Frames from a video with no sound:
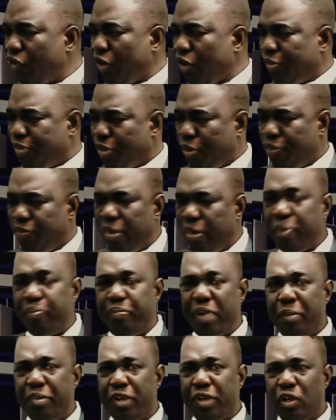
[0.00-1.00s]
for a
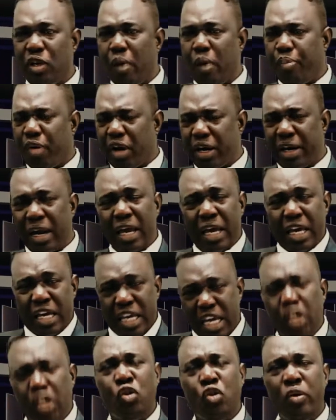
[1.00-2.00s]
baby, you got pregnant,
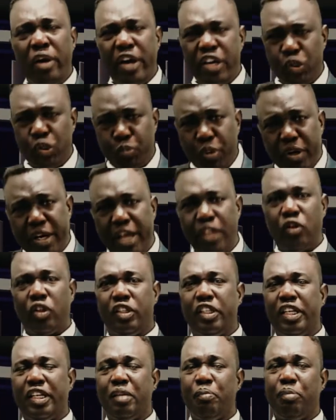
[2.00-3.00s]
a new experience of
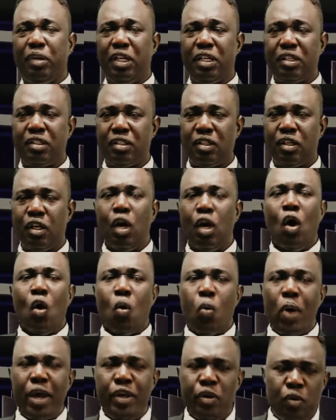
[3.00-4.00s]
taking place.
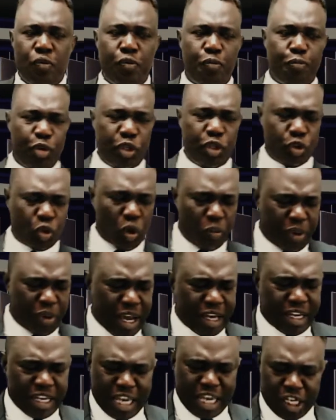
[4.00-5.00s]
When you put to
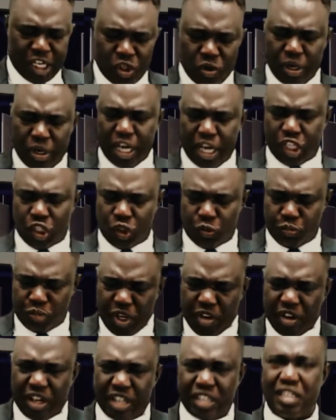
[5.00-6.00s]
bed, a new
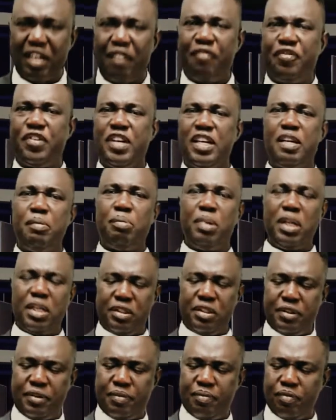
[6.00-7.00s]
experience of taking
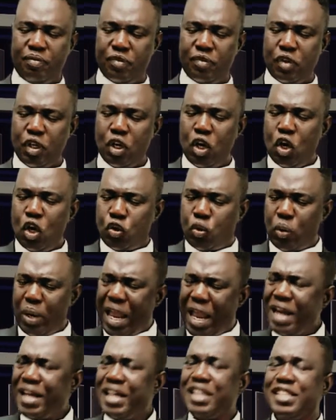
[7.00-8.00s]
place. So
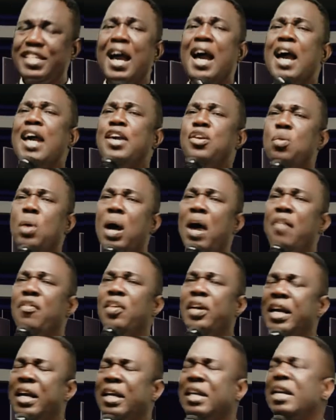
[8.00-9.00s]
anytime you have an
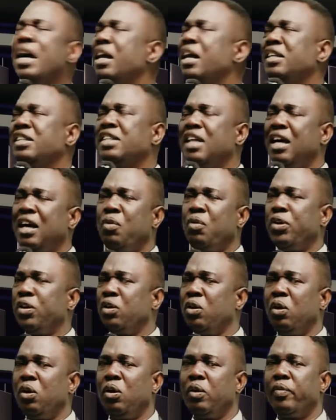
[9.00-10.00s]
encounter with
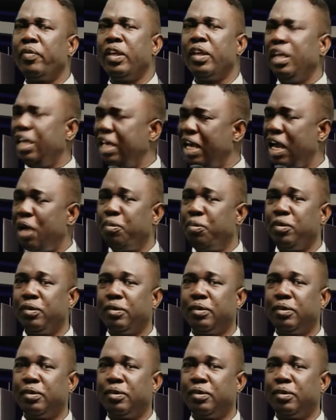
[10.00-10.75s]
God, it happens.